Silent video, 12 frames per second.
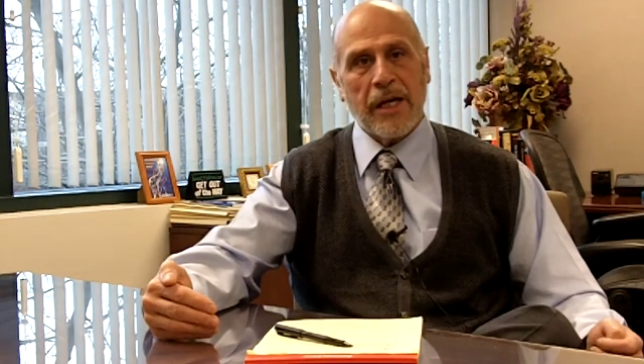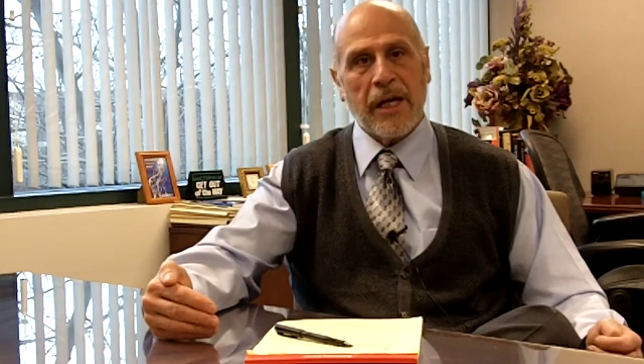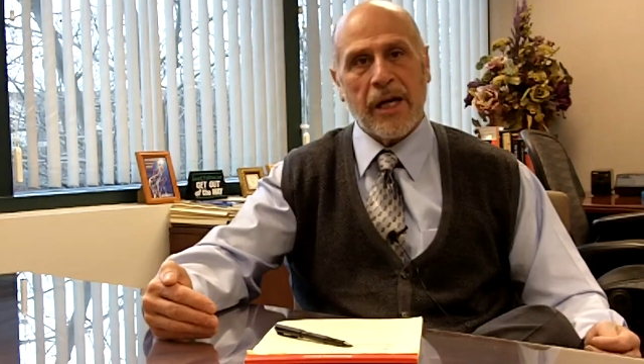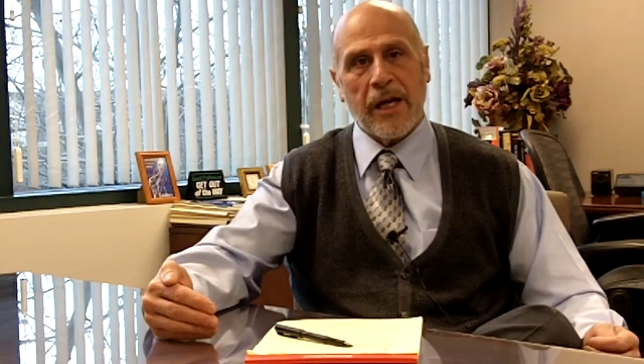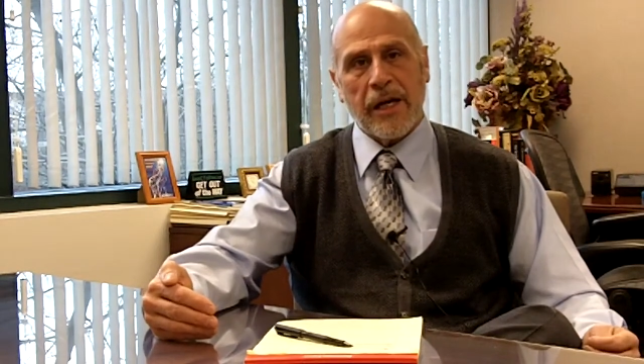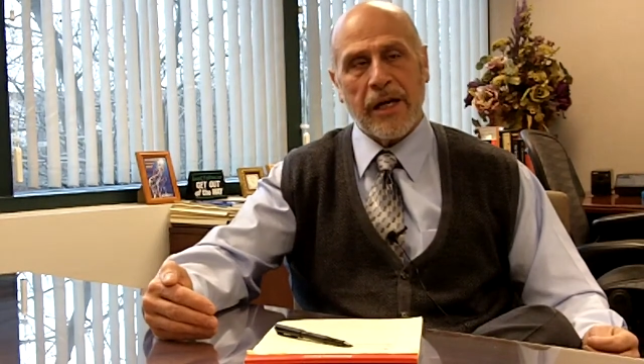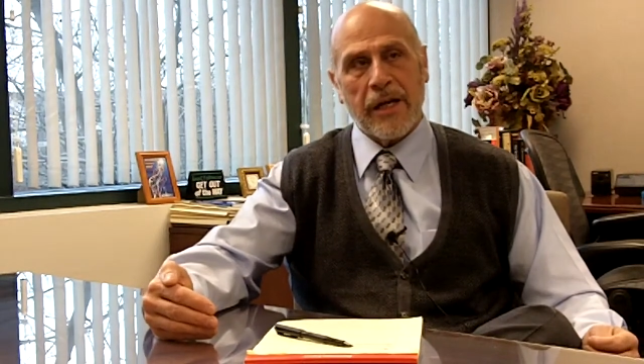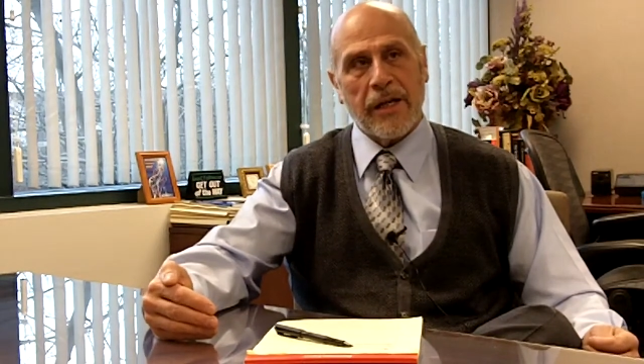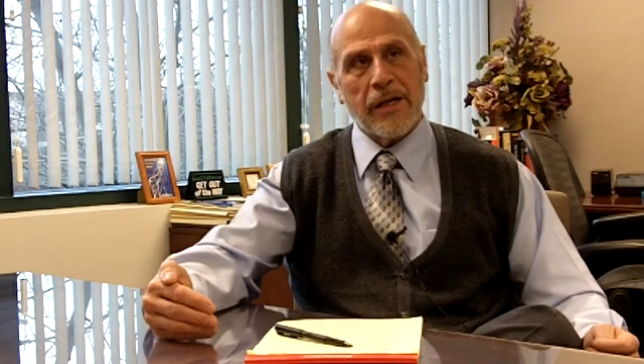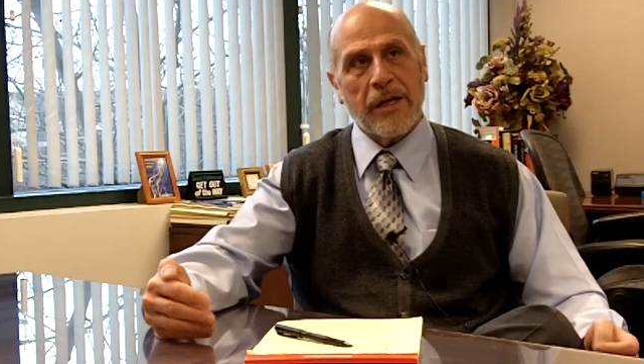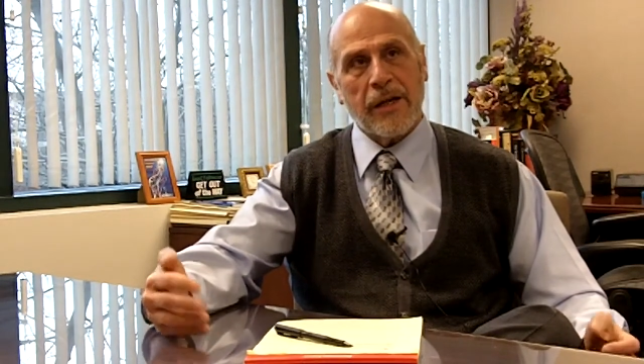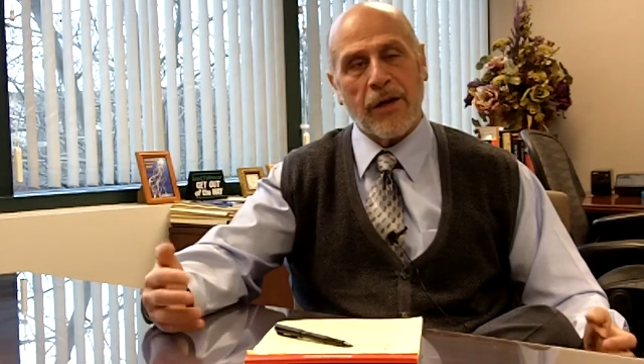
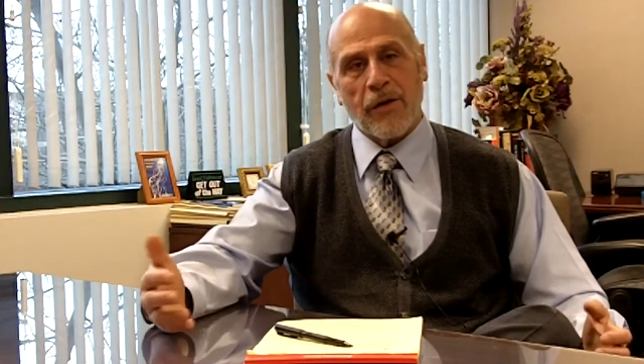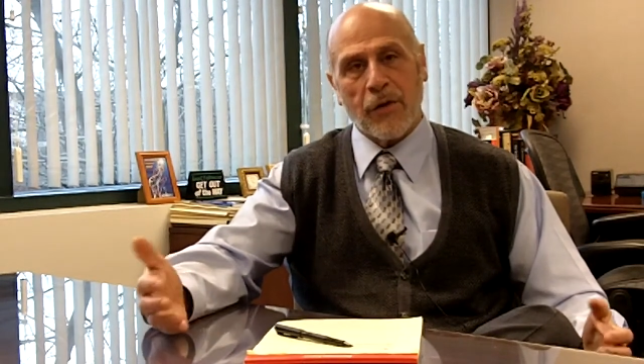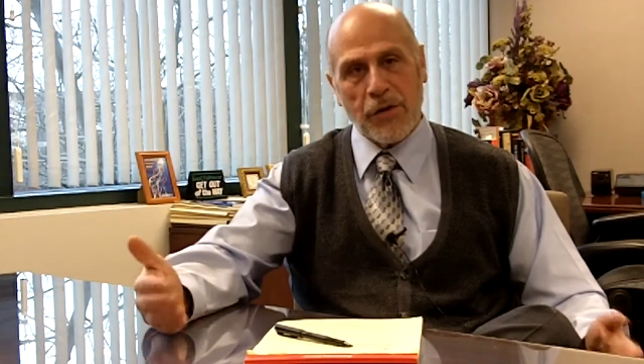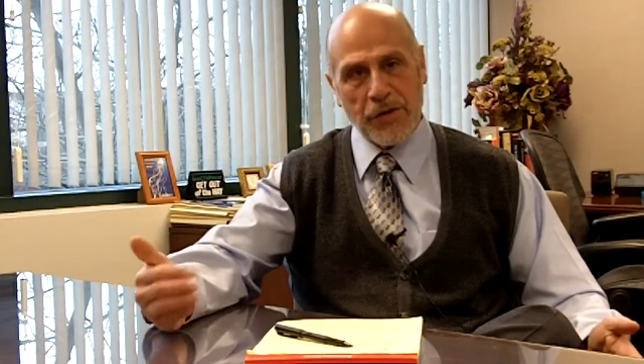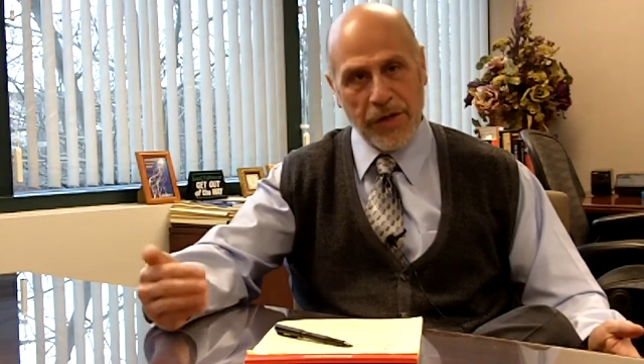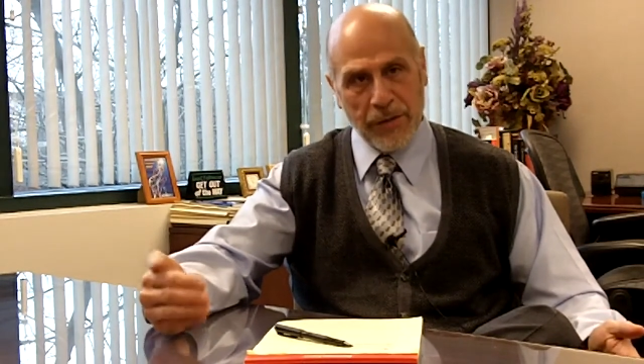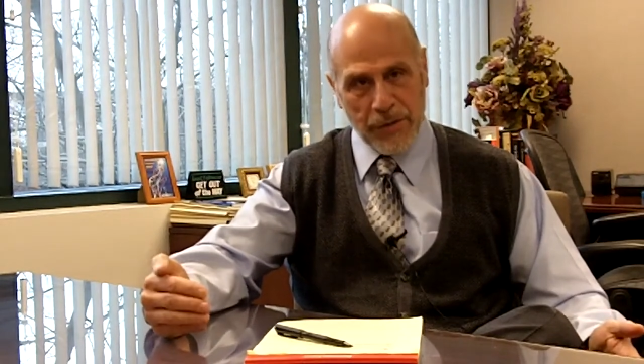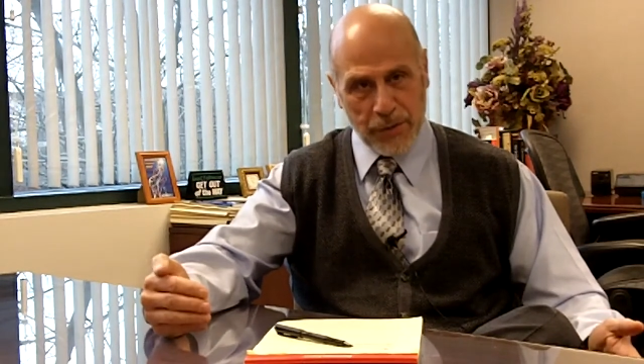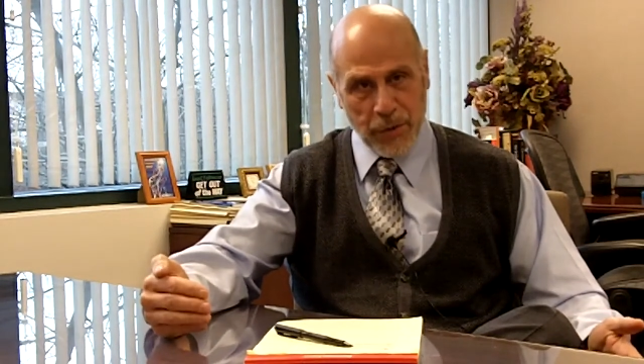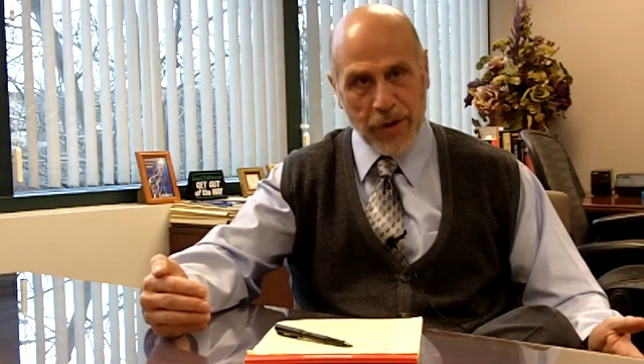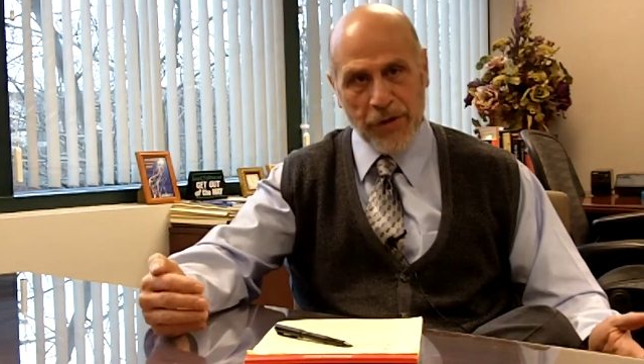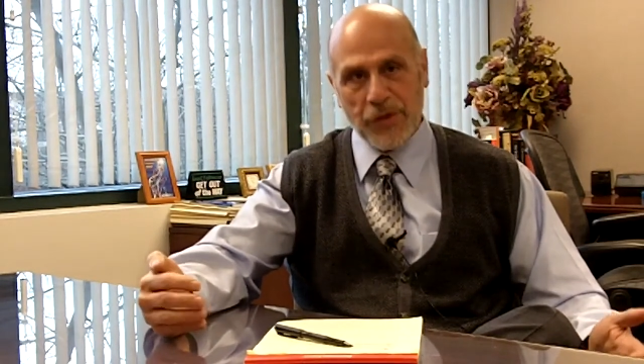And of course he was
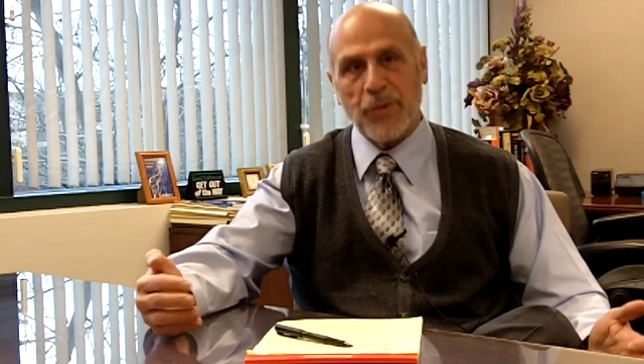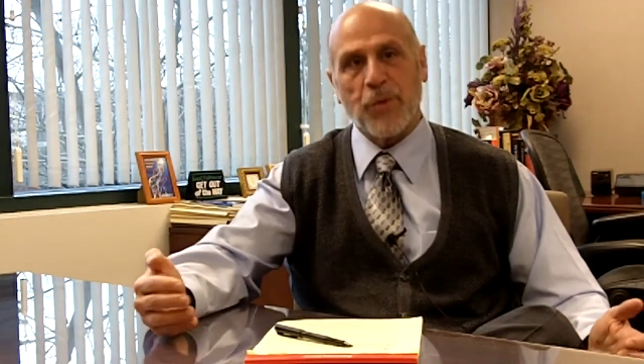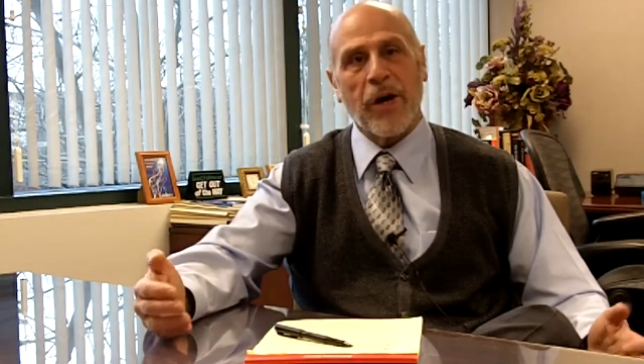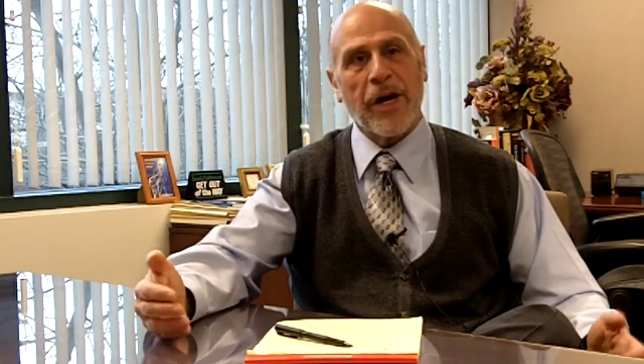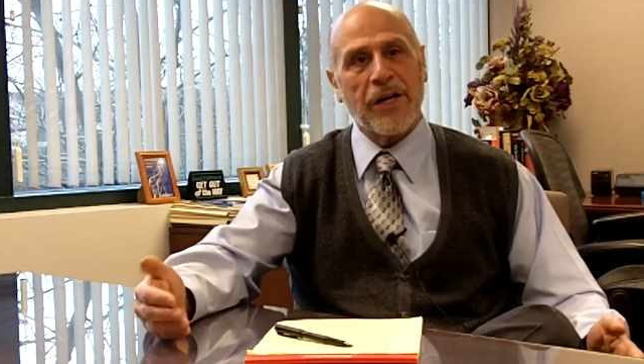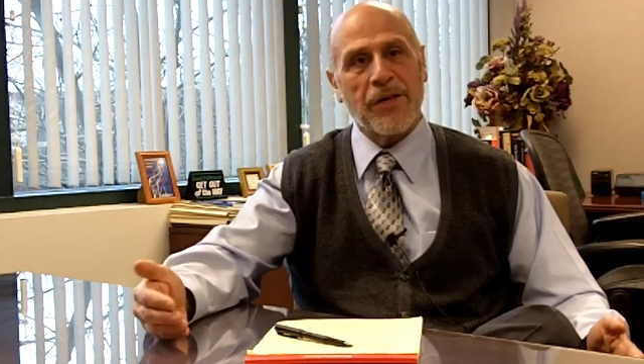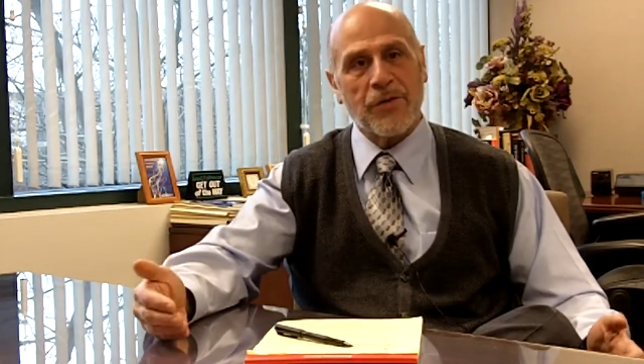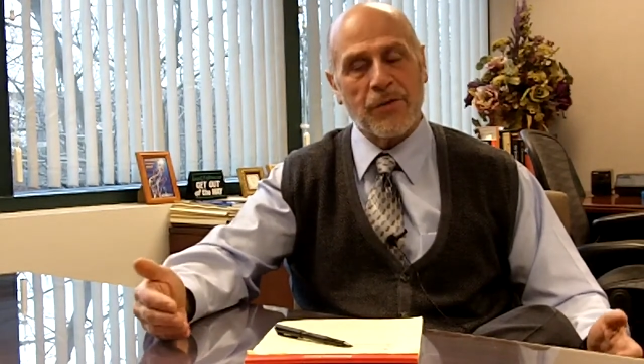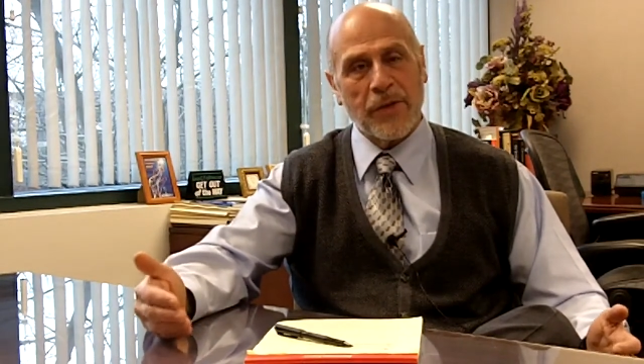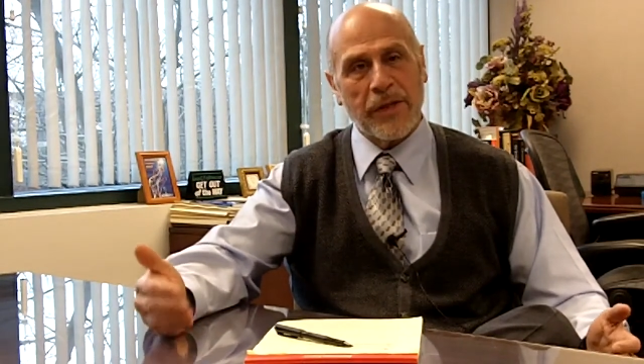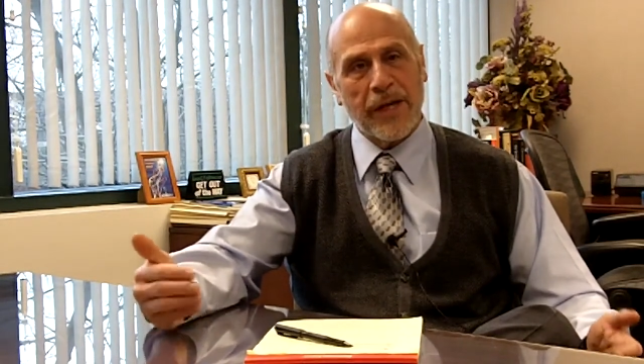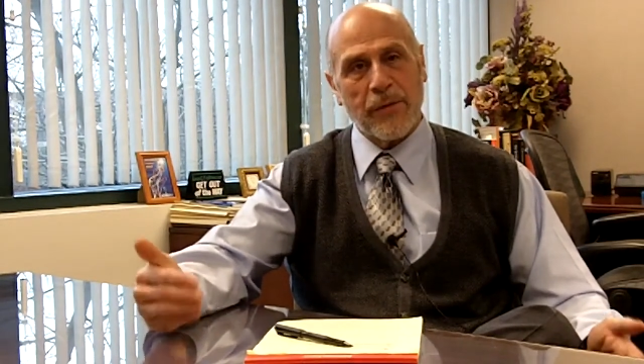pretty surprised
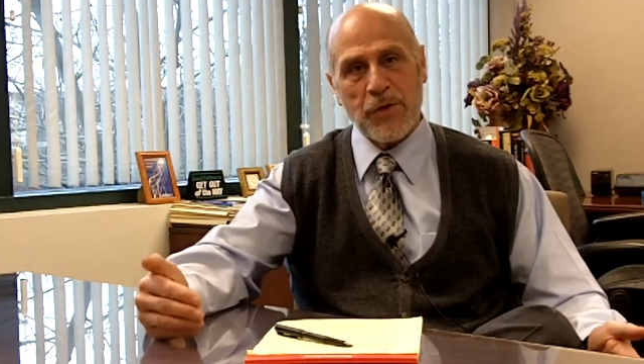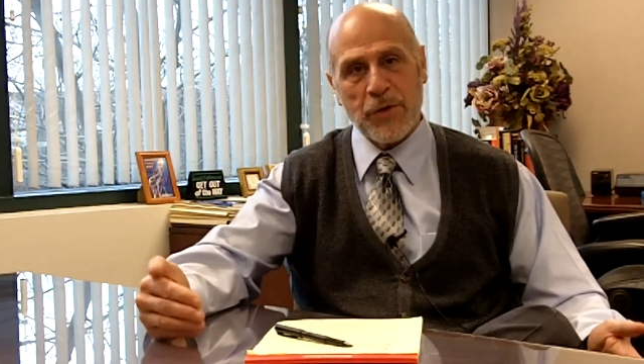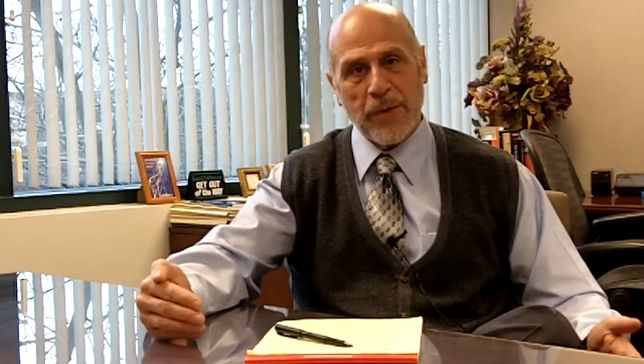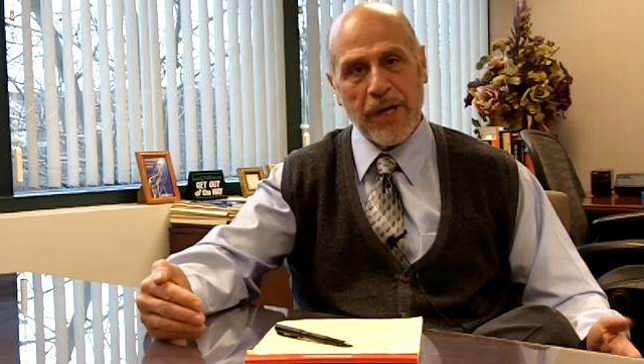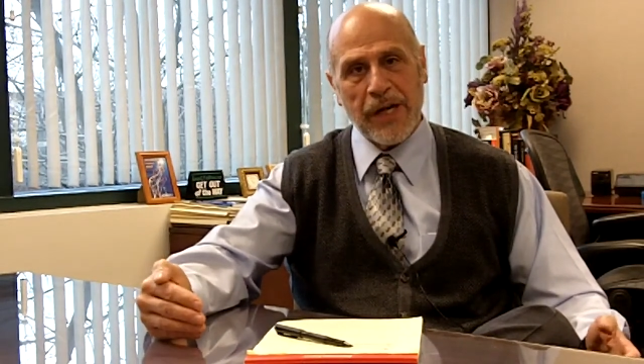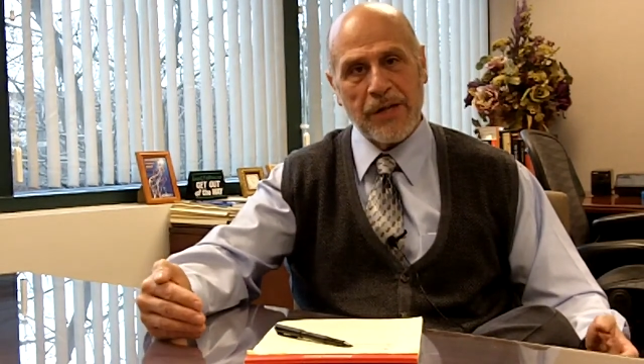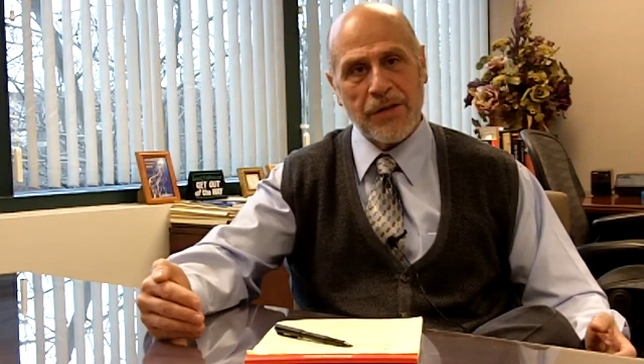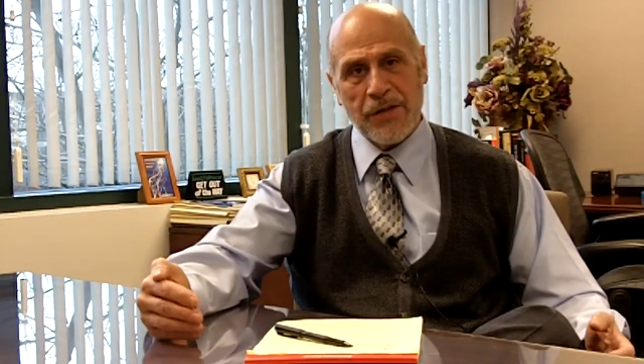with that response,